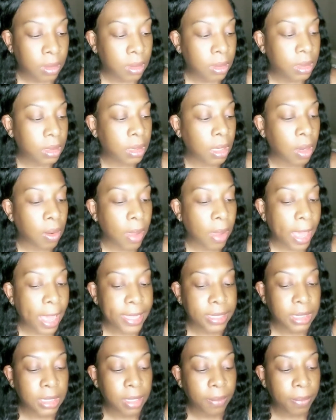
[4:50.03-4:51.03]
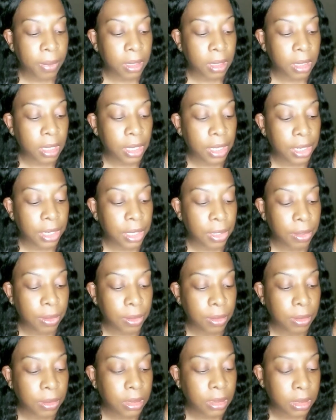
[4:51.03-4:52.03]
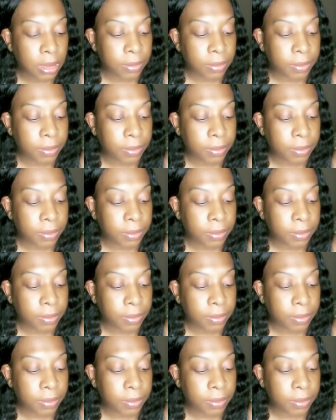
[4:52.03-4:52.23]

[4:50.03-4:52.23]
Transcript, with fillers: So I typically use